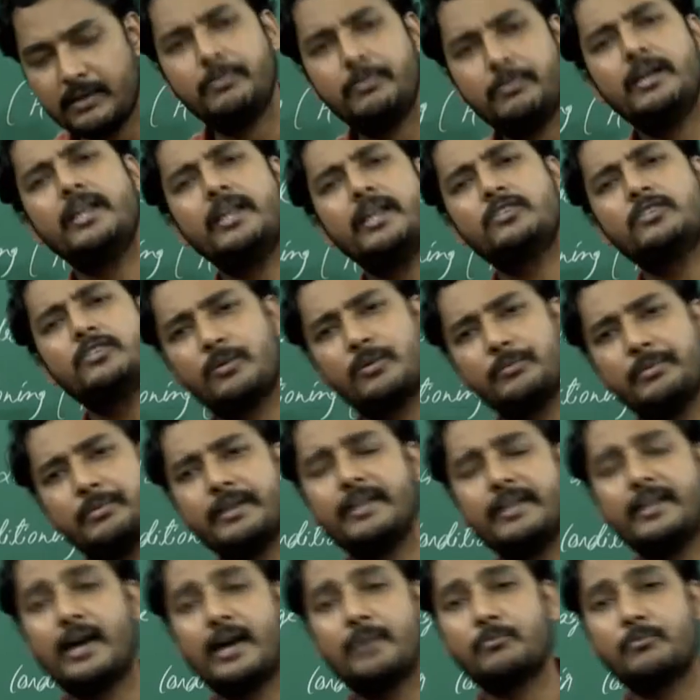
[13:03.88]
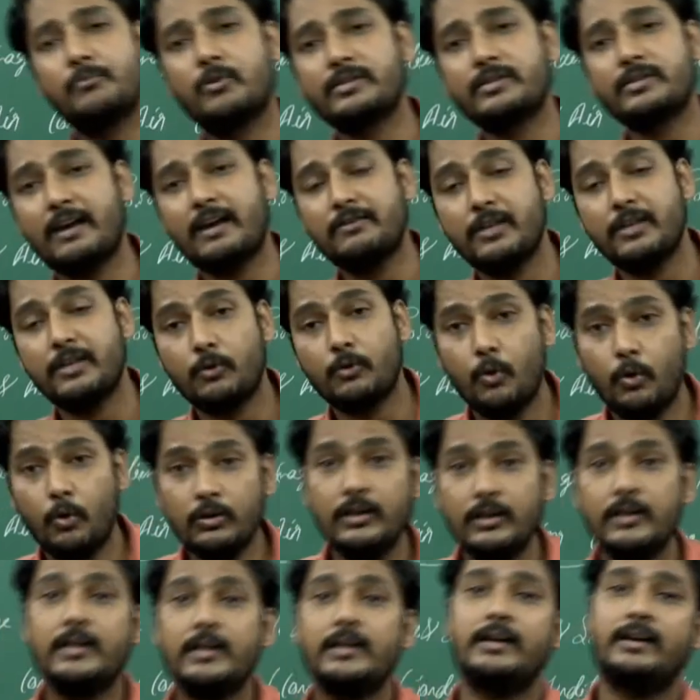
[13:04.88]
buildings or building components have their
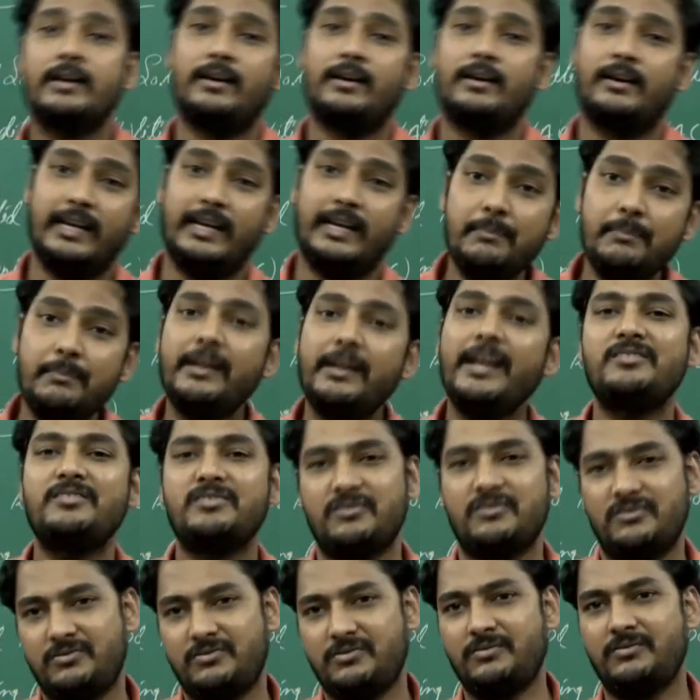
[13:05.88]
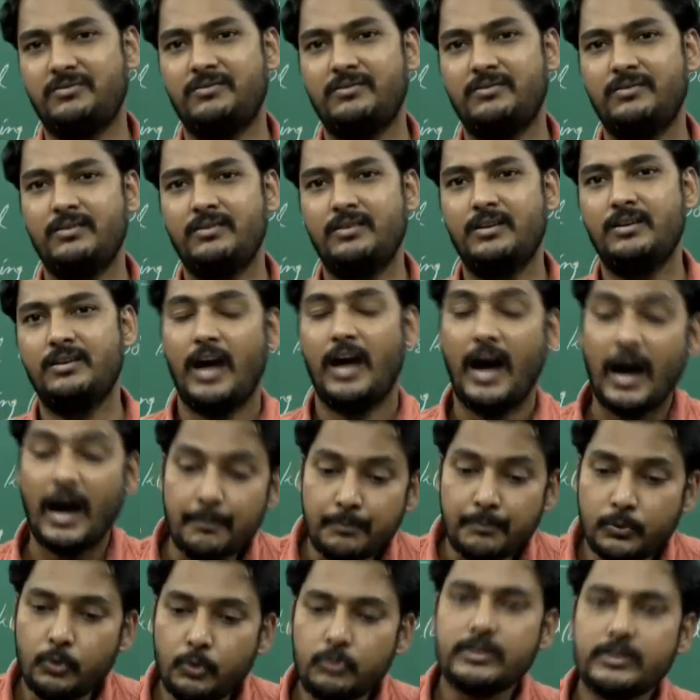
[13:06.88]
own limitations.
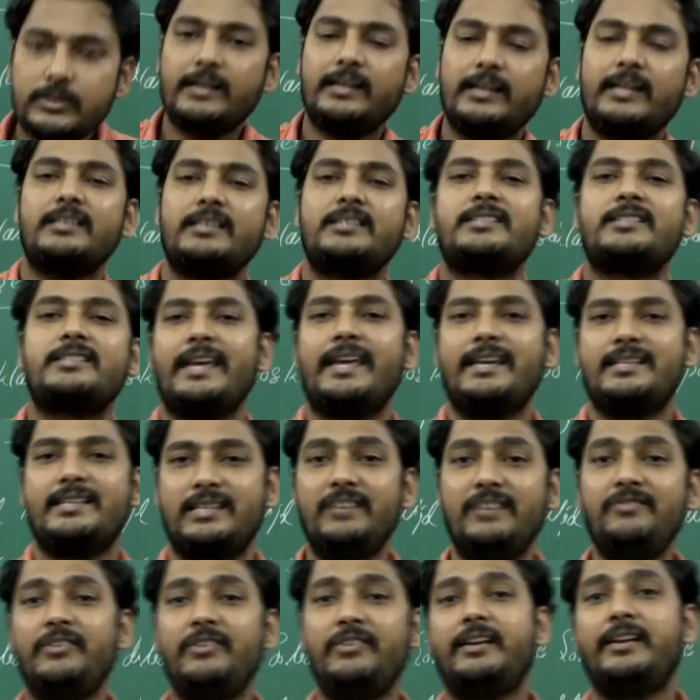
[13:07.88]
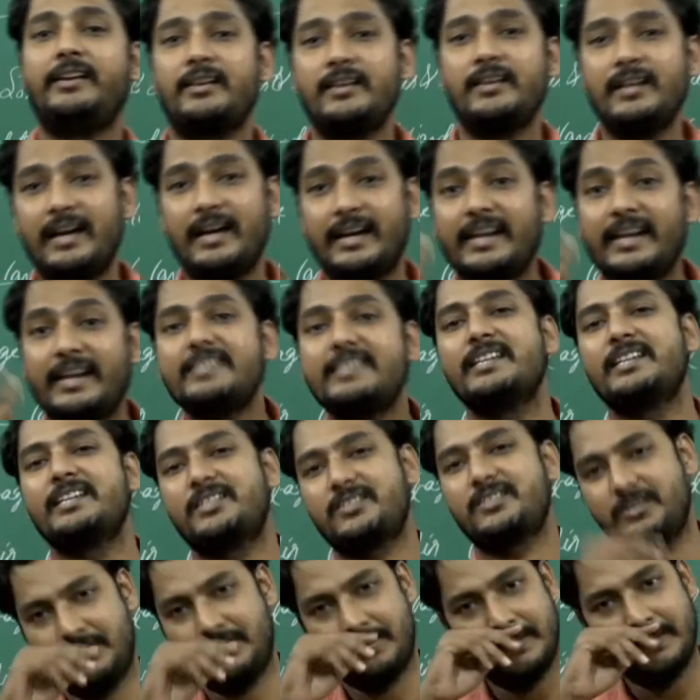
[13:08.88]
Up to certain stage, if it
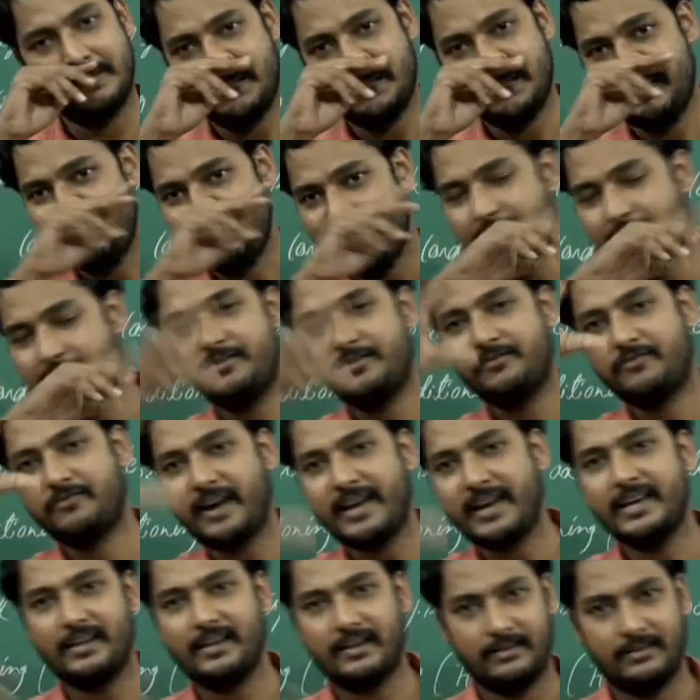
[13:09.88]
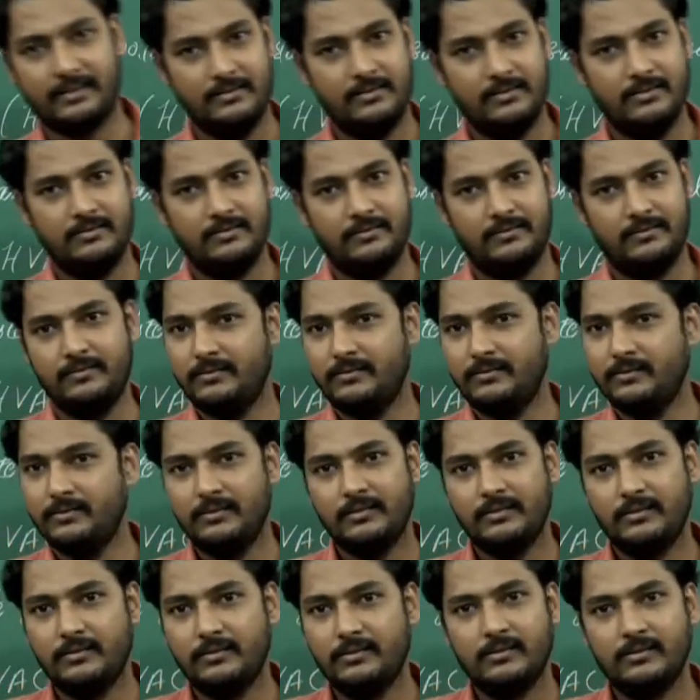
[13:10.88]
resists that fire
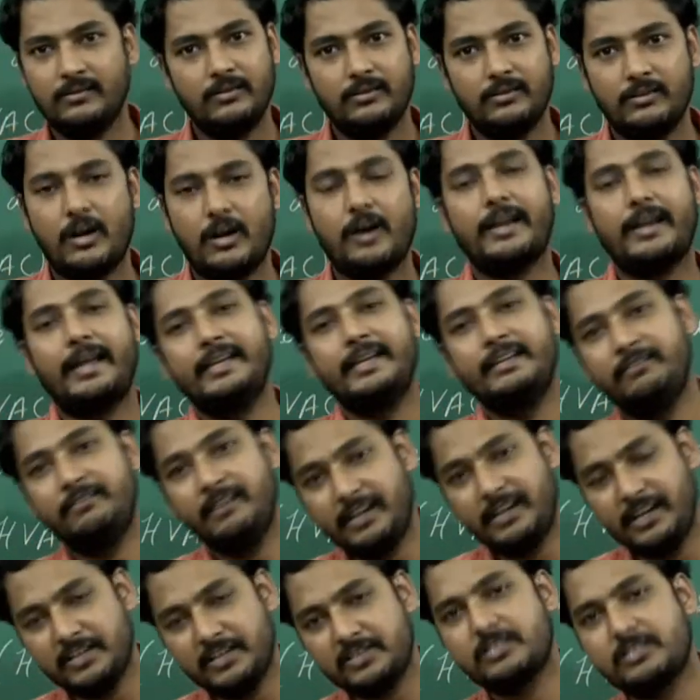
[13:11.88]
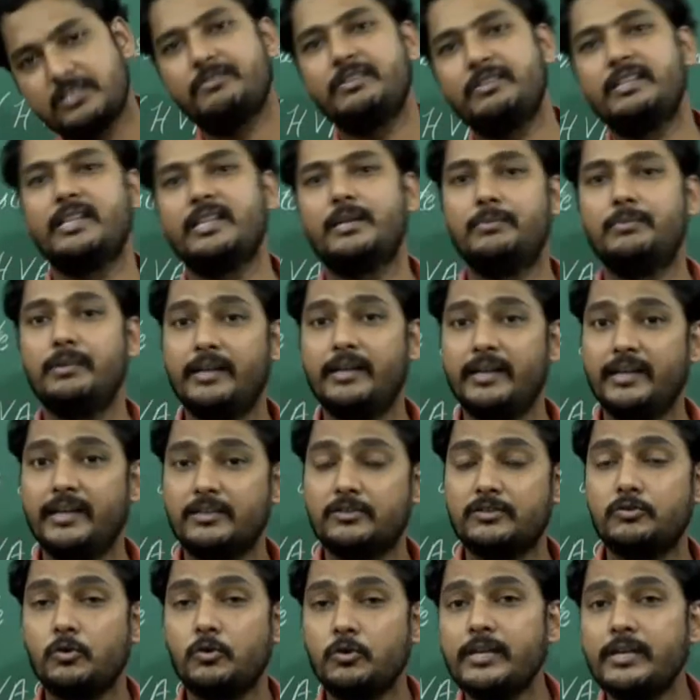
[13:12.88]
or any variations within the
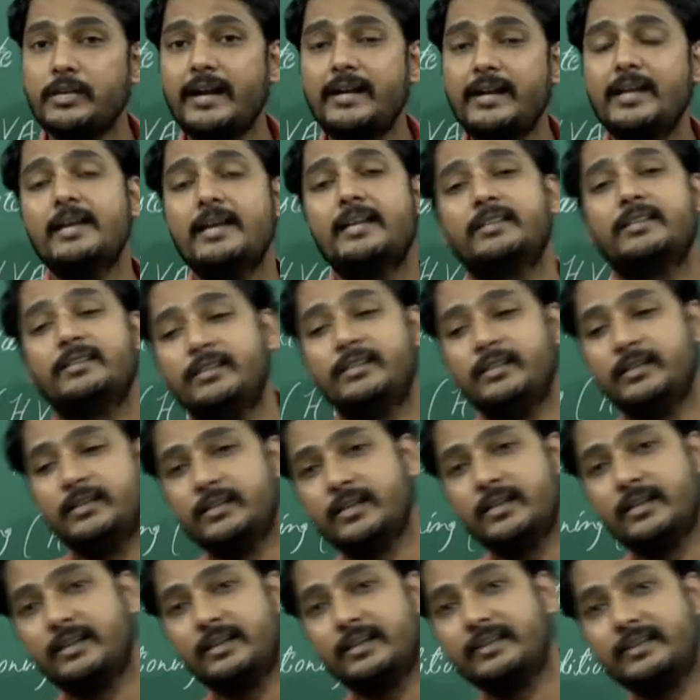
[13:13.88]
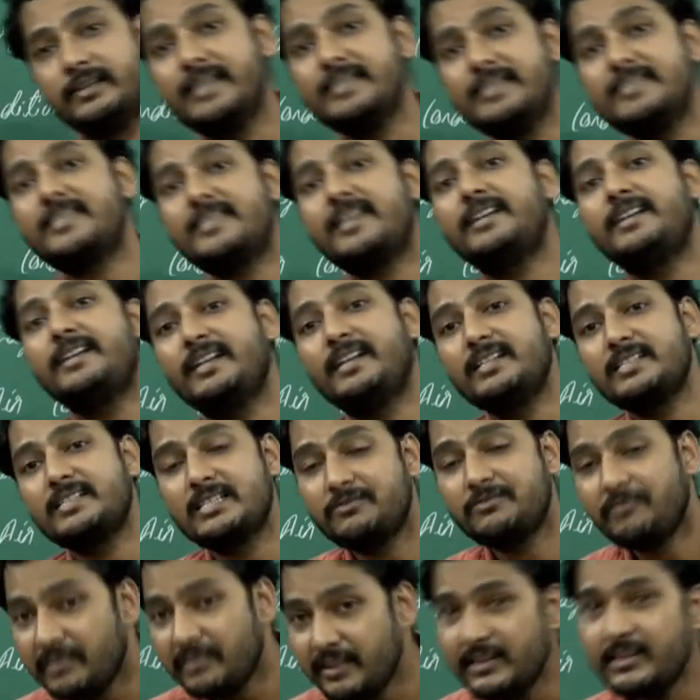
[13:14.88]
buildings, so that the death
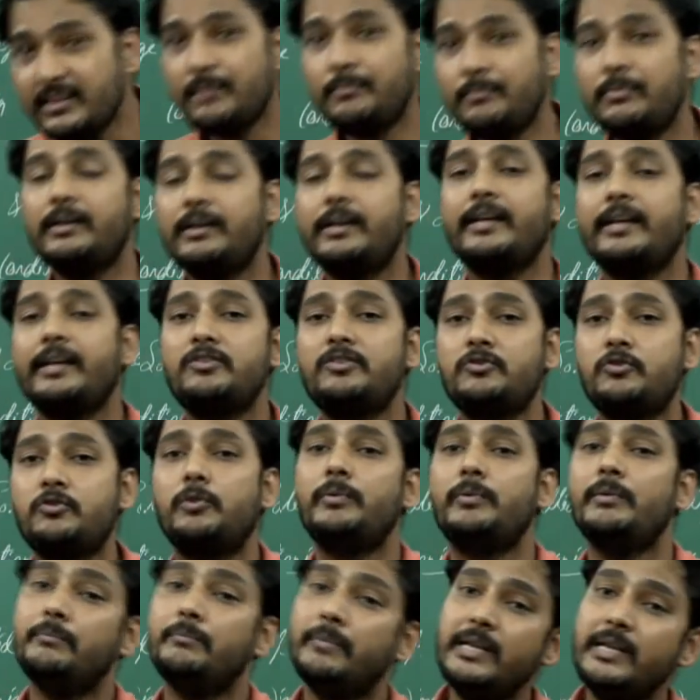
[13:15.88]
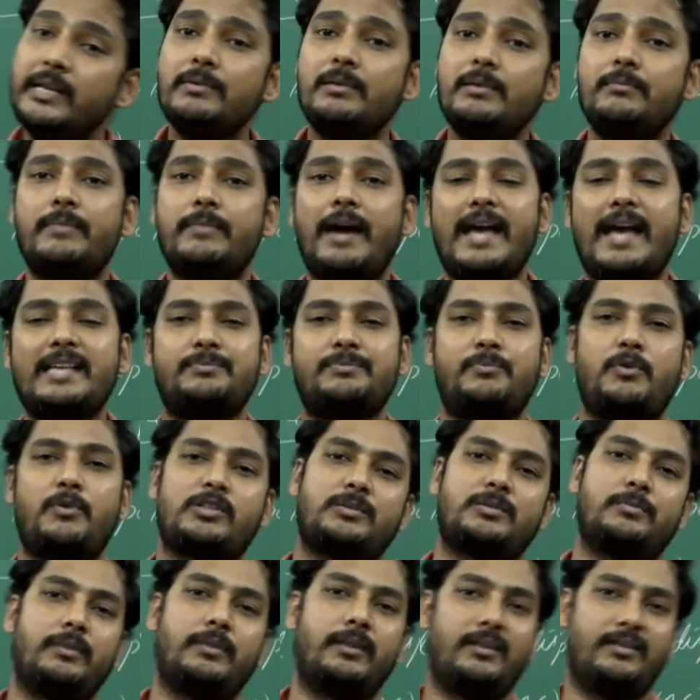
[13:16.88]
sentences within the buildings should be minimum as
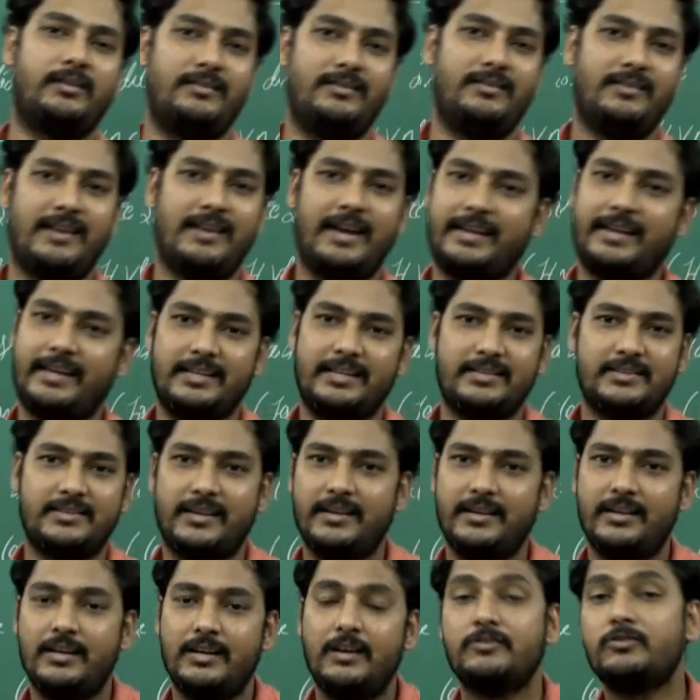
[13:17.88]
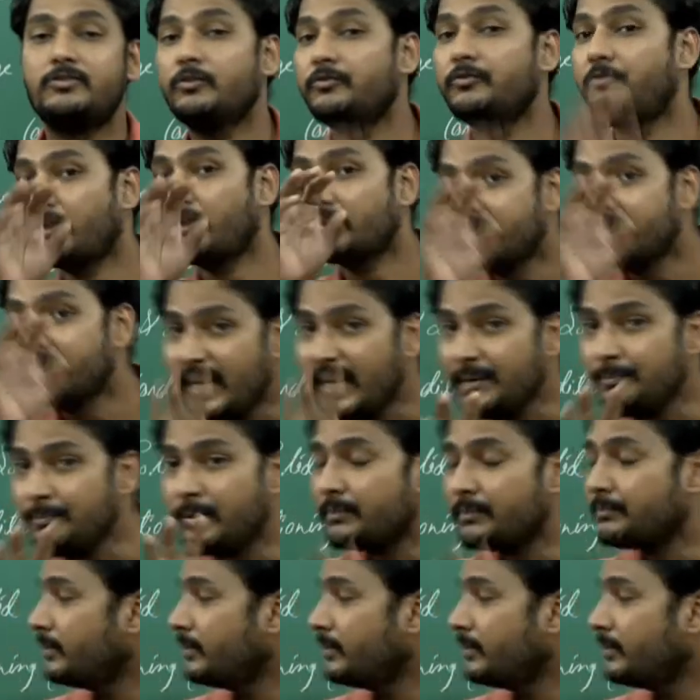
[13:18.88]
possible, I can say. So for that